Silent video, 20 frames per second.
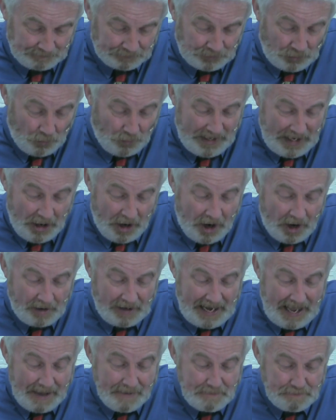We are
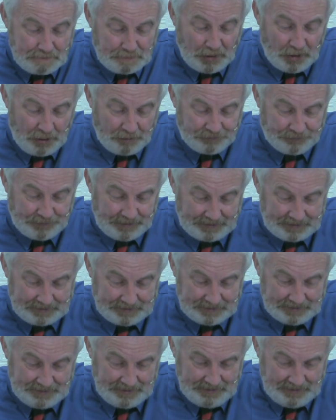
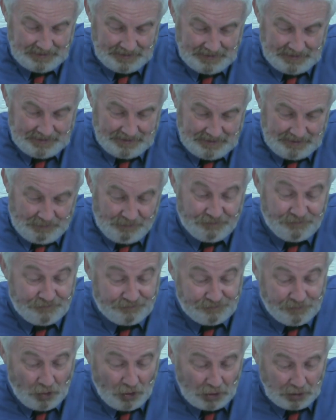imperfect,
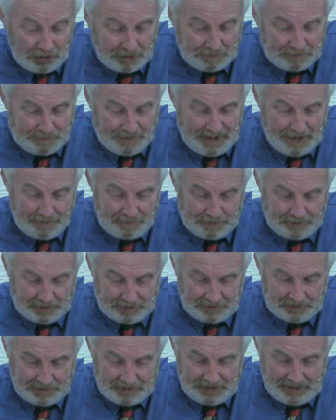fallen
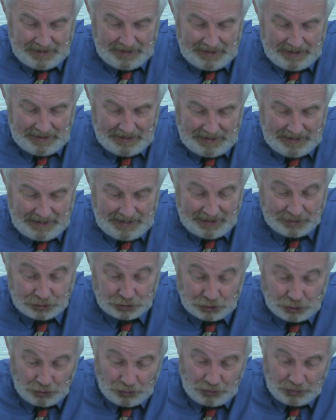people. As
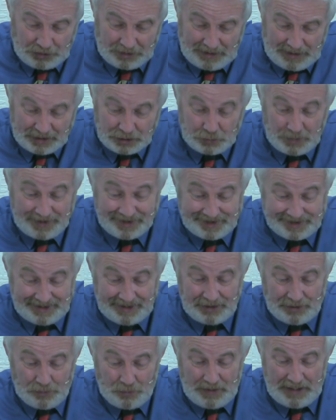good as we
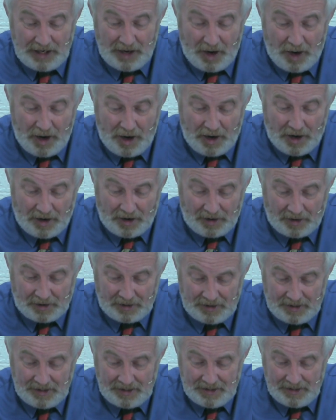think we
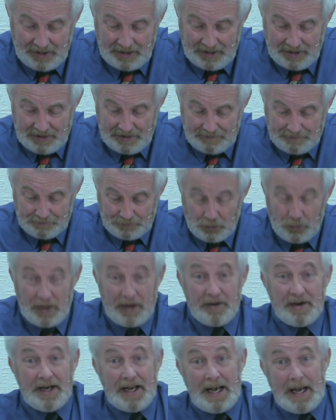are
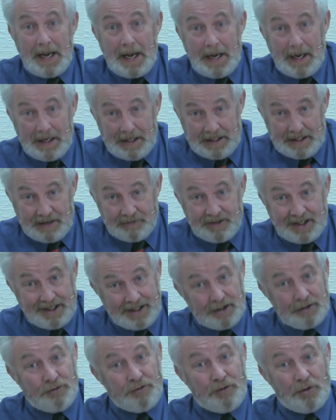living
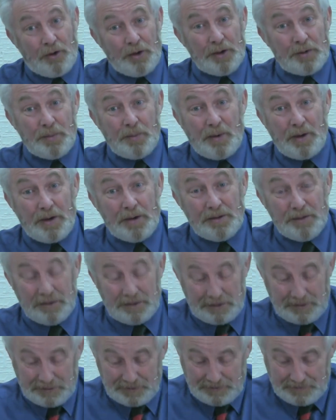in a fallen world.
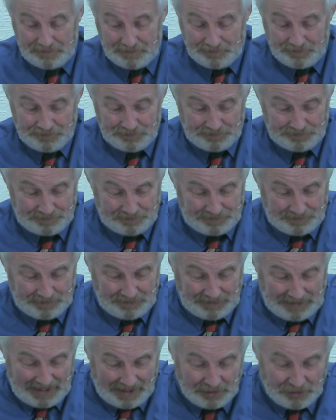
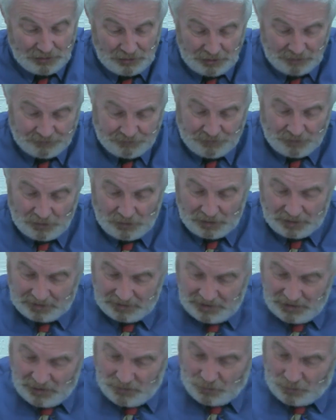And
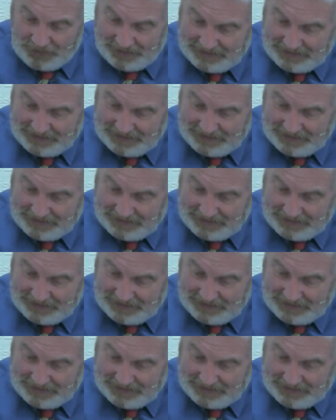therefore, we